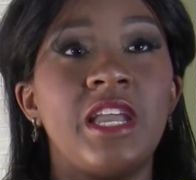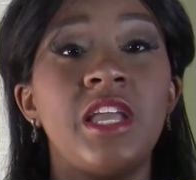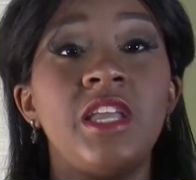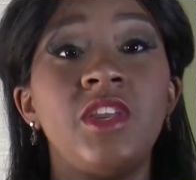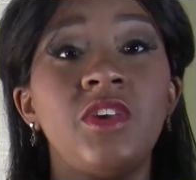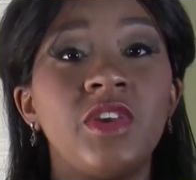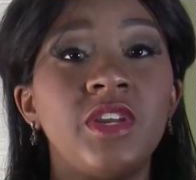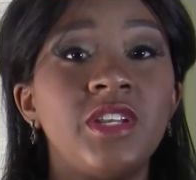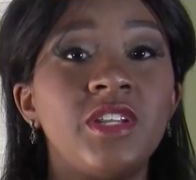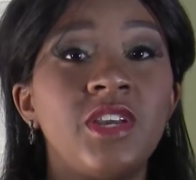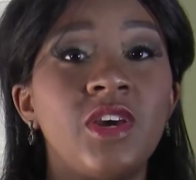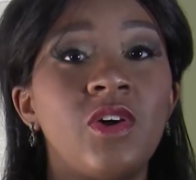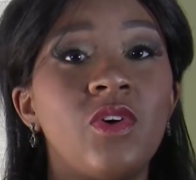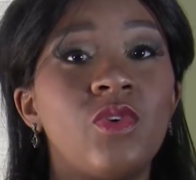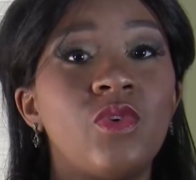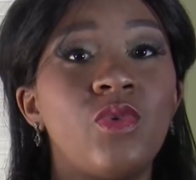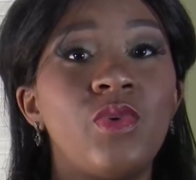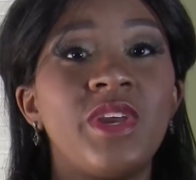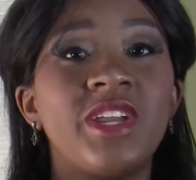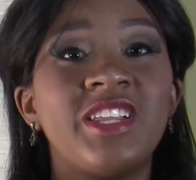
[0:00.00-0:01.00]
and you can
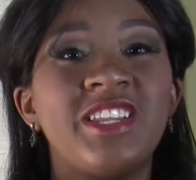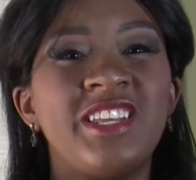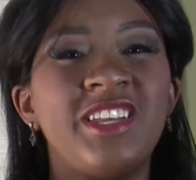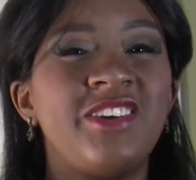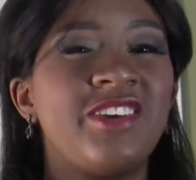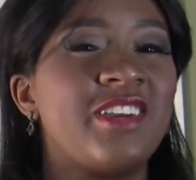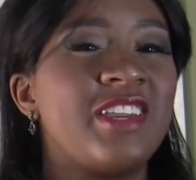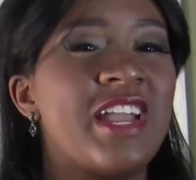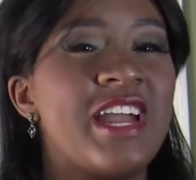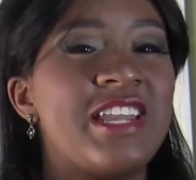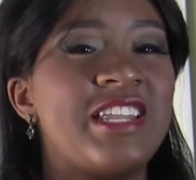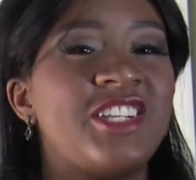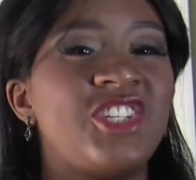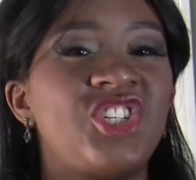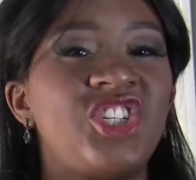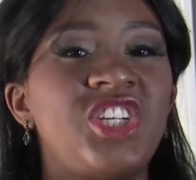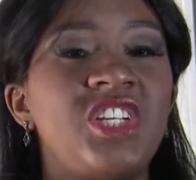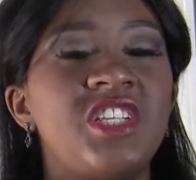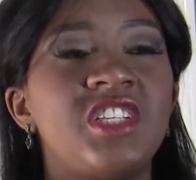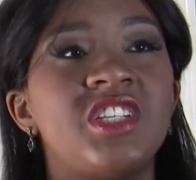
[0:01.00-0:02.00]
go quickly, kind of
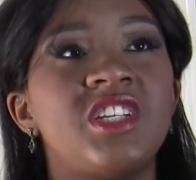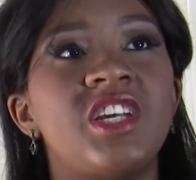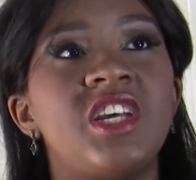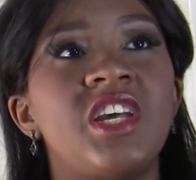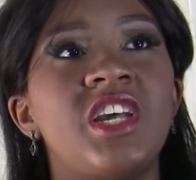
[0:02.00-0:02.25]
cheat,